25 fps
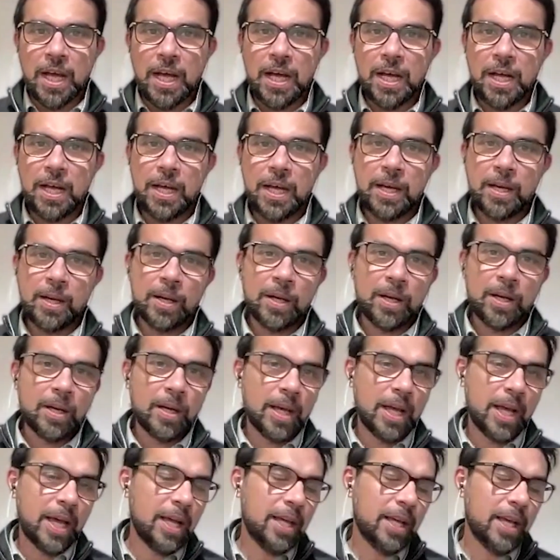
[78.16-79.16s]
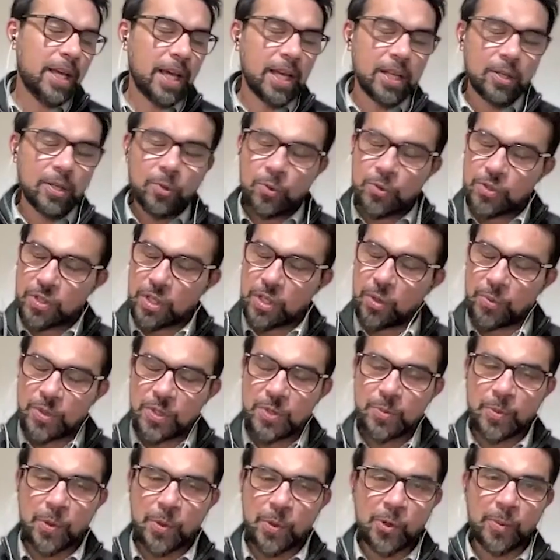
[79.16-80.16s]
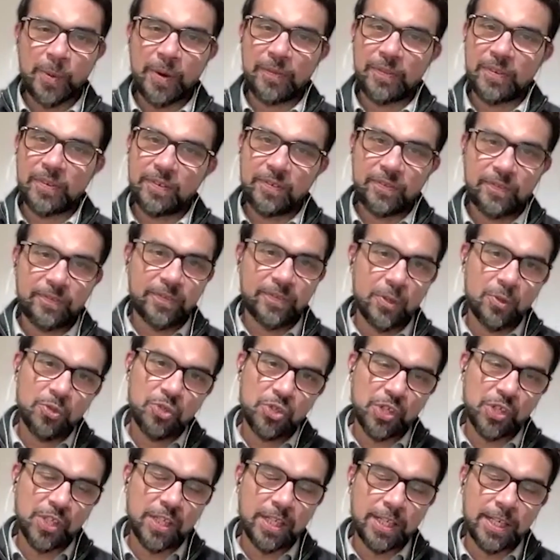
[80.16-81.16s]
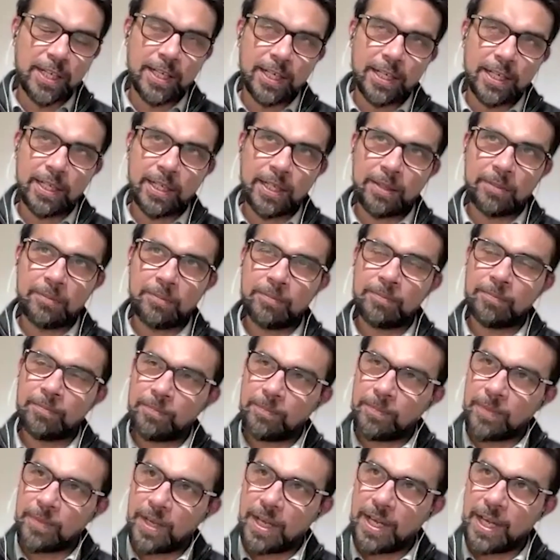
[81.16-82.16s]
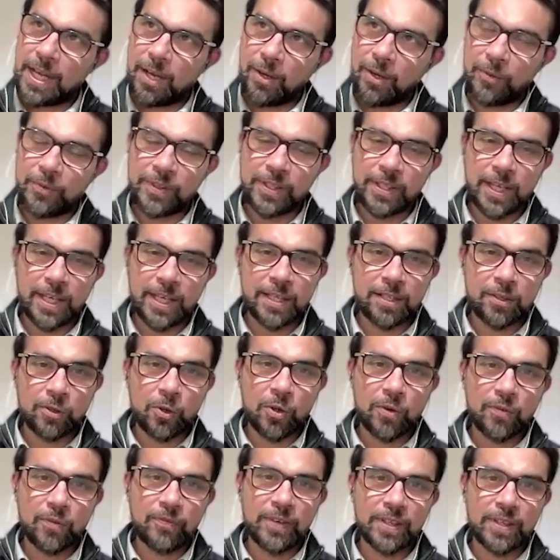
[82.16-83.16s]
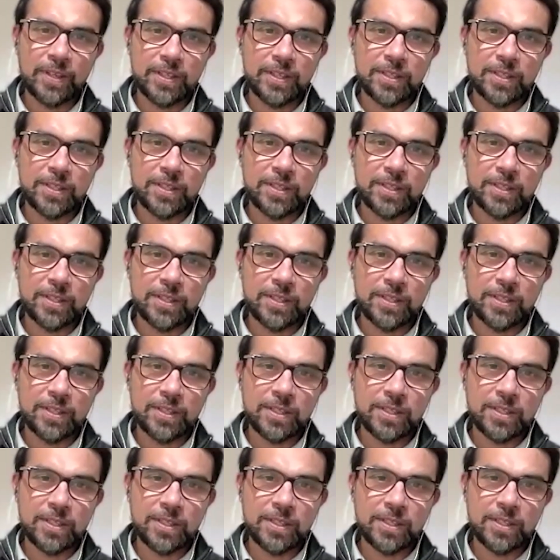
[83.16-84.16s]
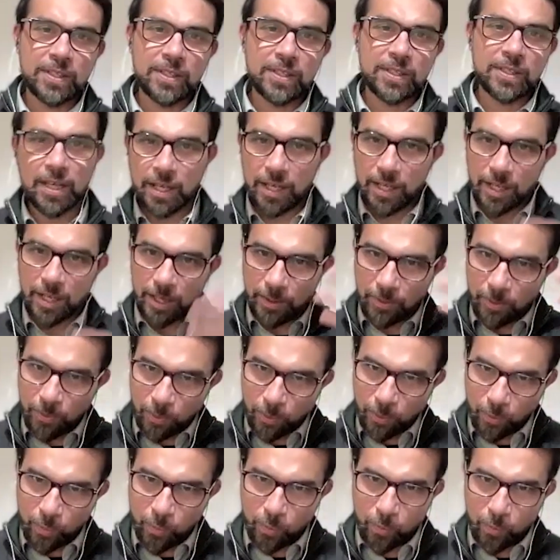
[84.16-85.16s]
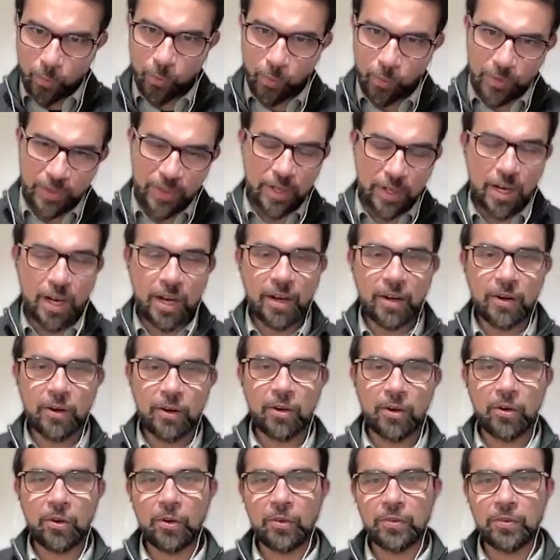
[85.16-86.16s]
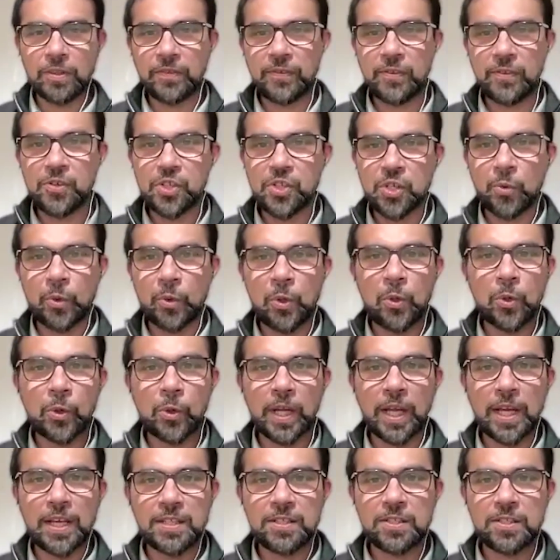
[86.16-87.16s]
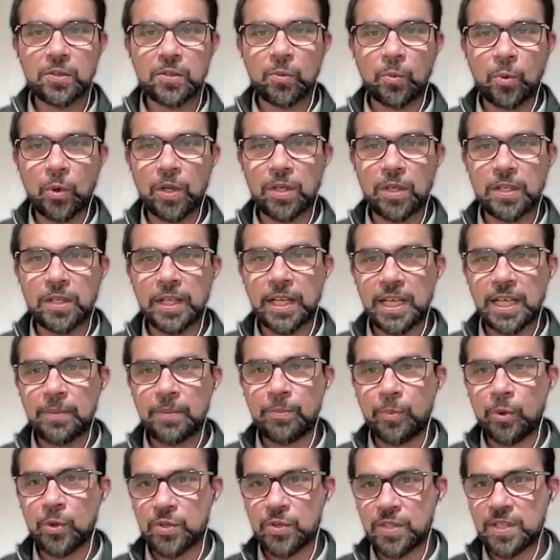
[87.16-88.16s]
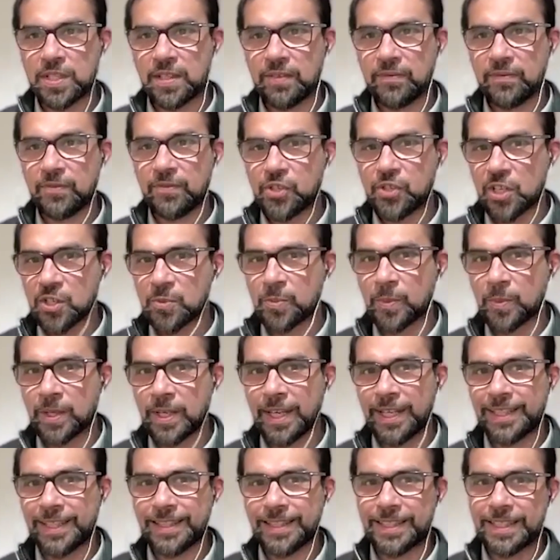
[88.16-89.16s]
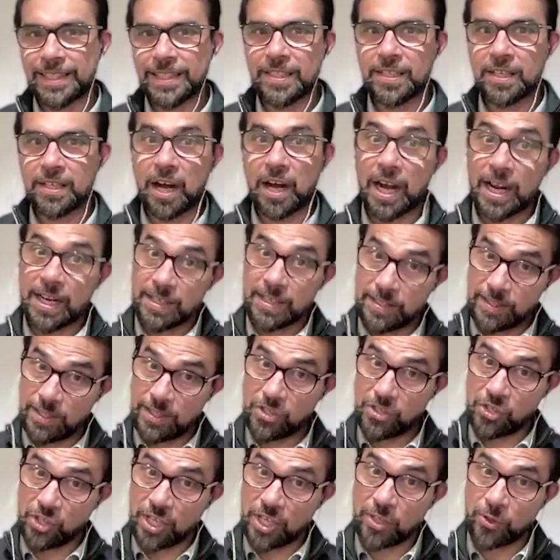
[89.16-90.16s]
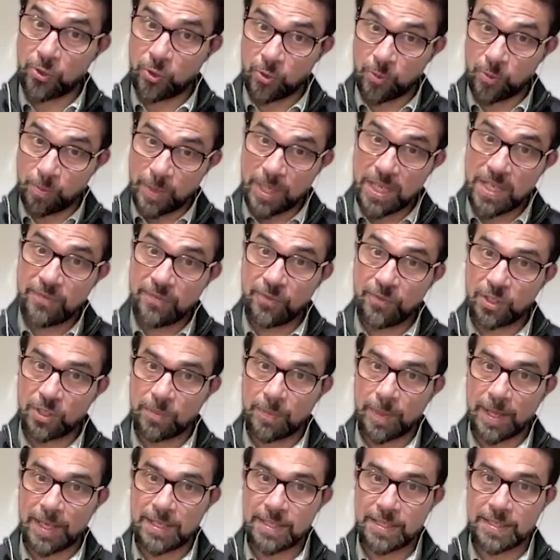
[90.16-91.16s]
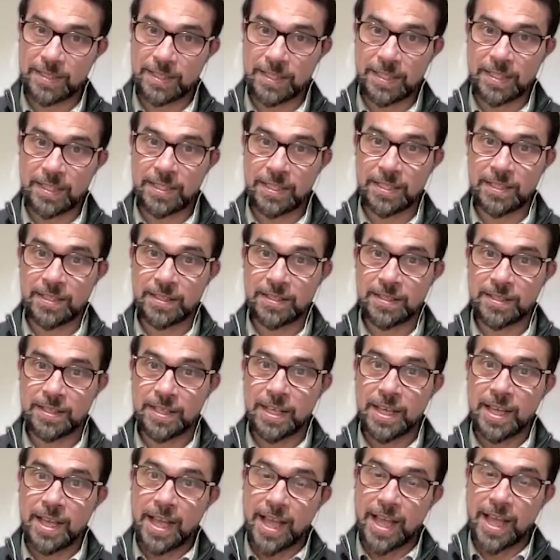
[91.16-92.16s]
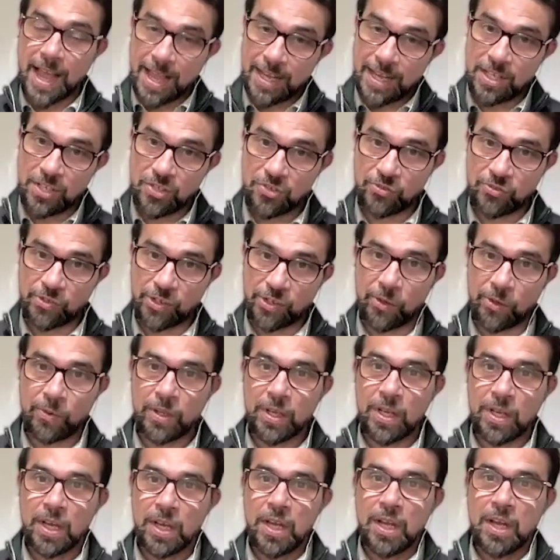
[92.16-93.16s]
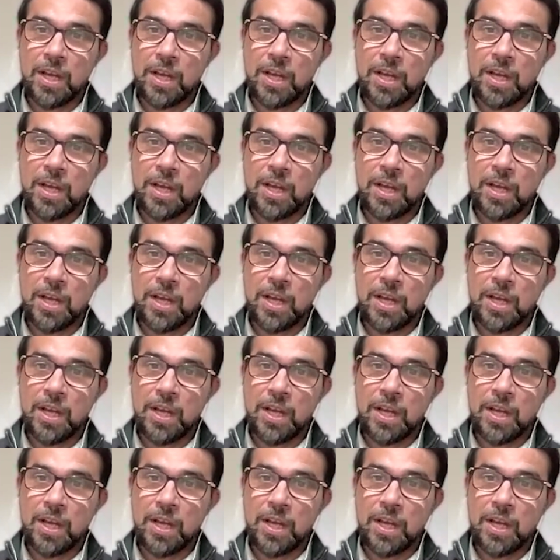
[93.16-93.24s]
And also we spoke about the future, how the conflict may end. With an eye on the future, we look at what a positive judgment at the ICJ could mean for the Palestinians and Israel,